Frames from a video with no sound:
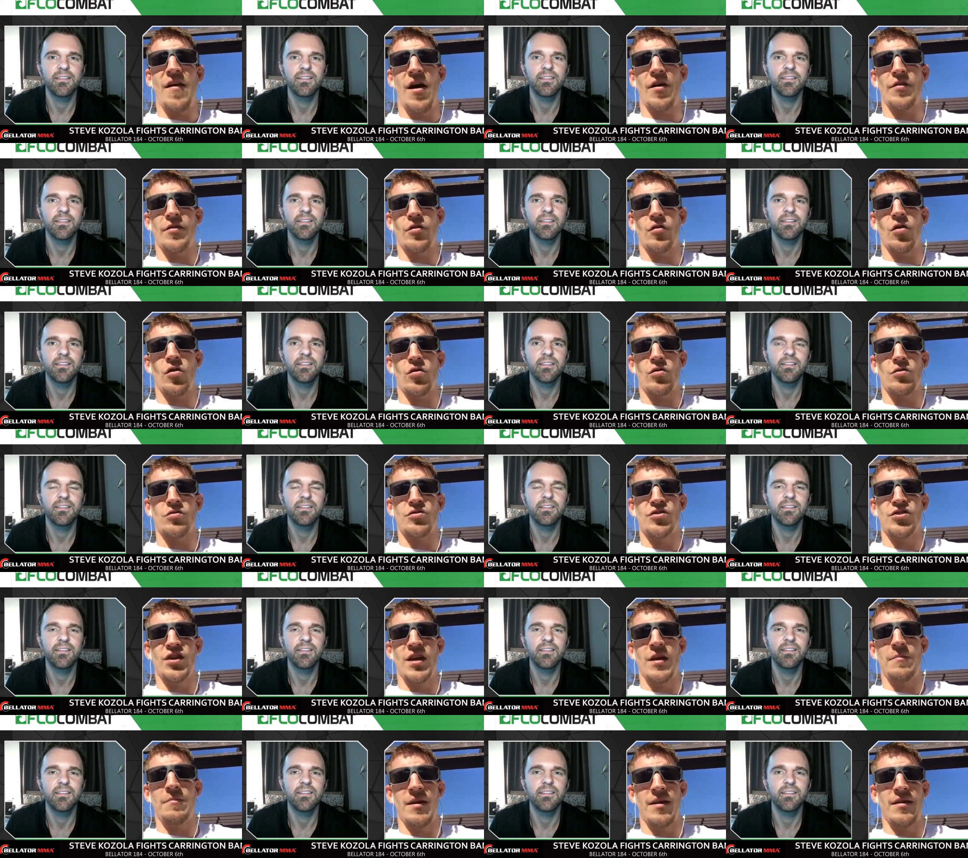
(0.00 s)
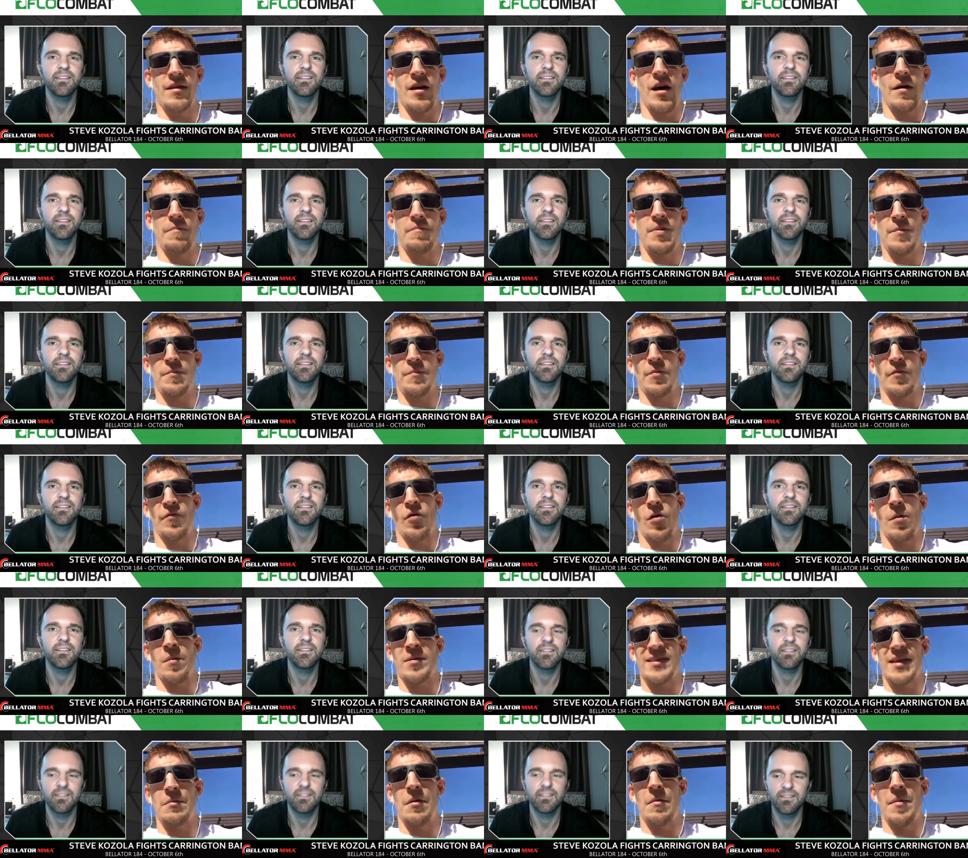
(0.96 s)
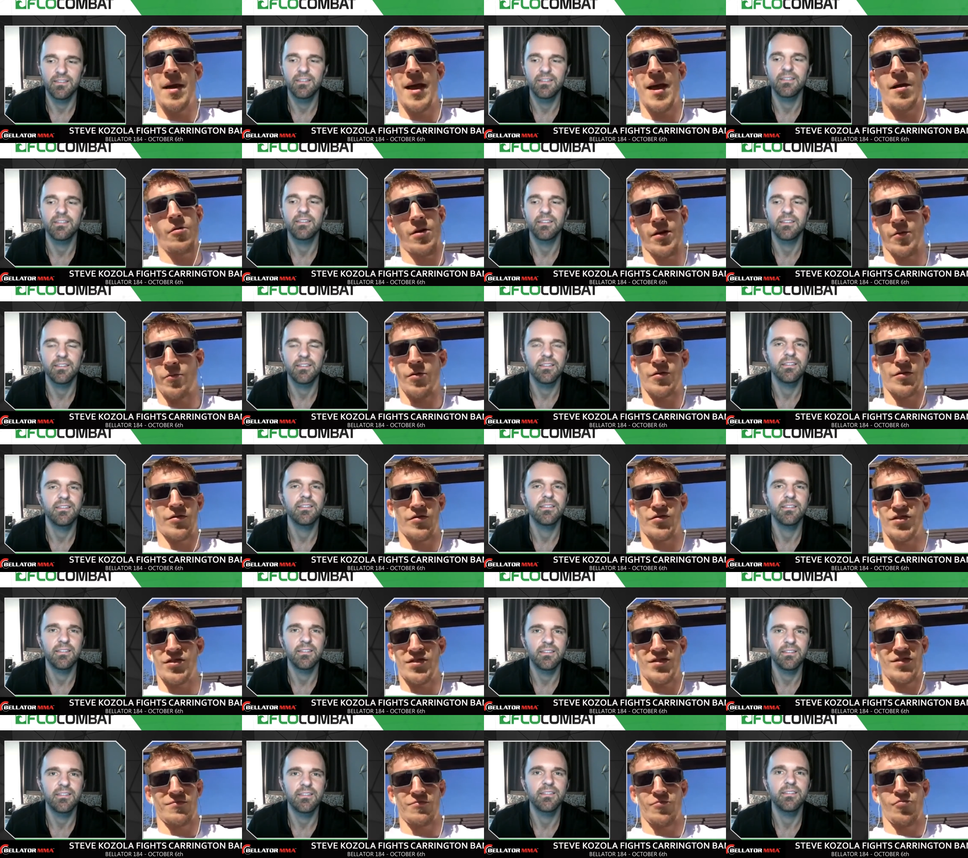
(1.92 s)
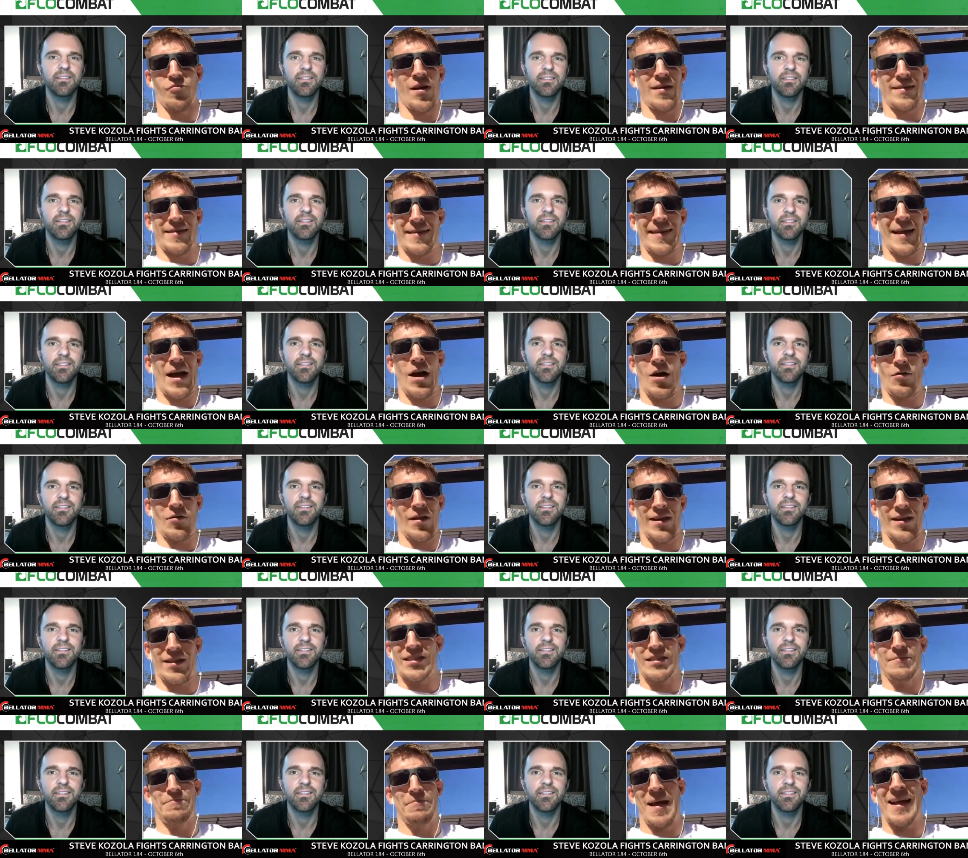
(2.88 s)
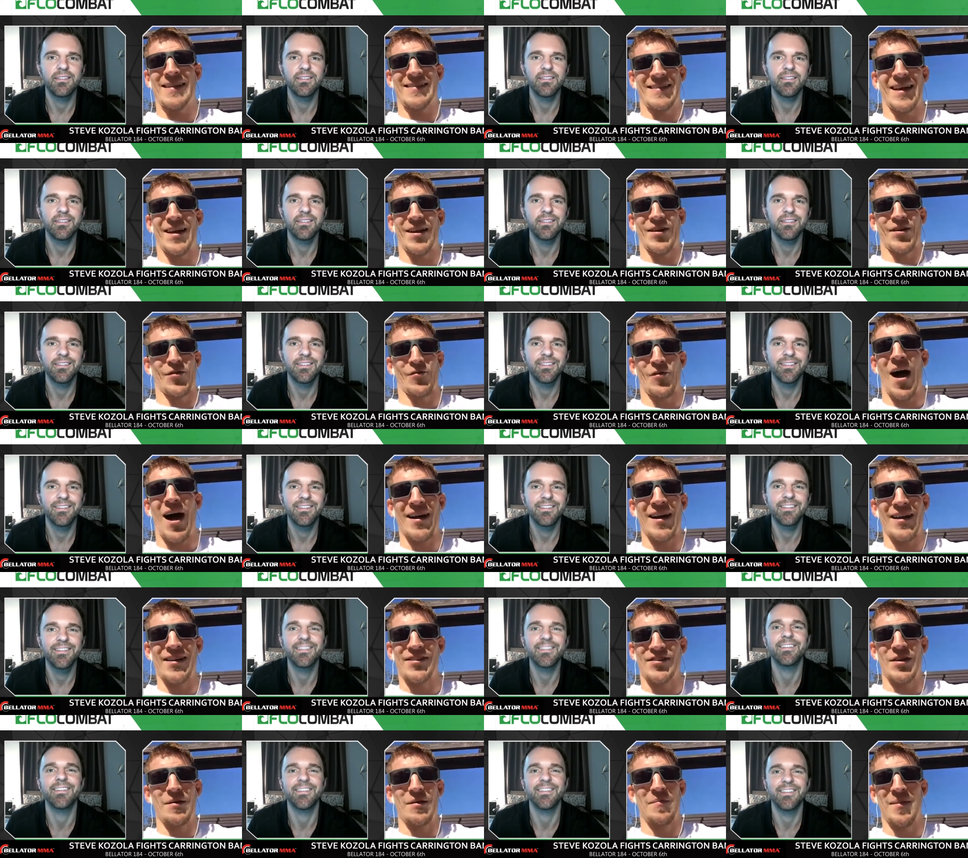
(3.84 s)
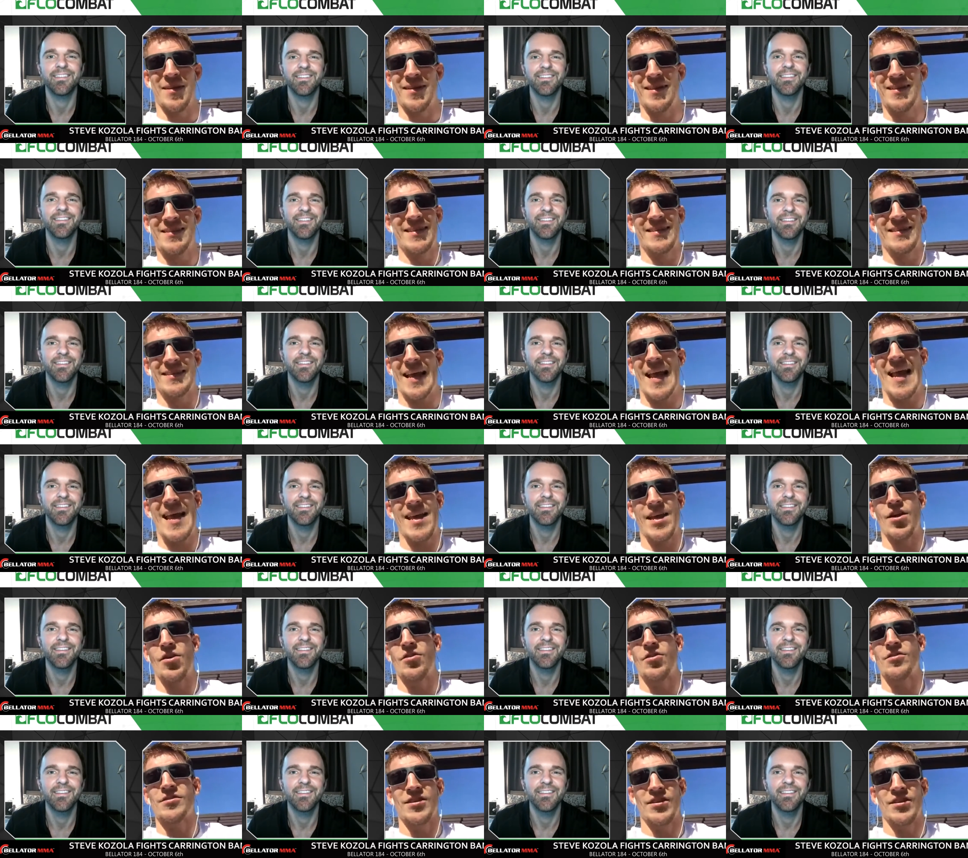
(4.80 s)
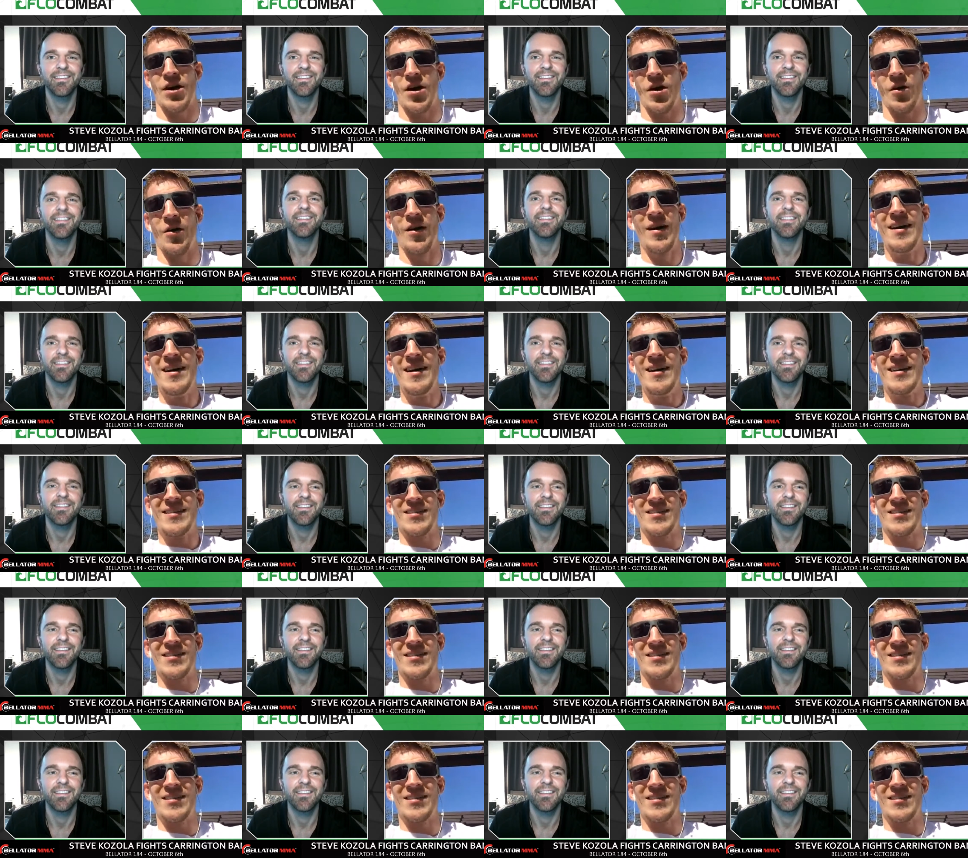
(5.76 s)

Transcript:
Speaker 1: Found a local gym in Peak Performance MMA, like where they're just renting out like space at a karate gym. I mean, this is 8 years ago.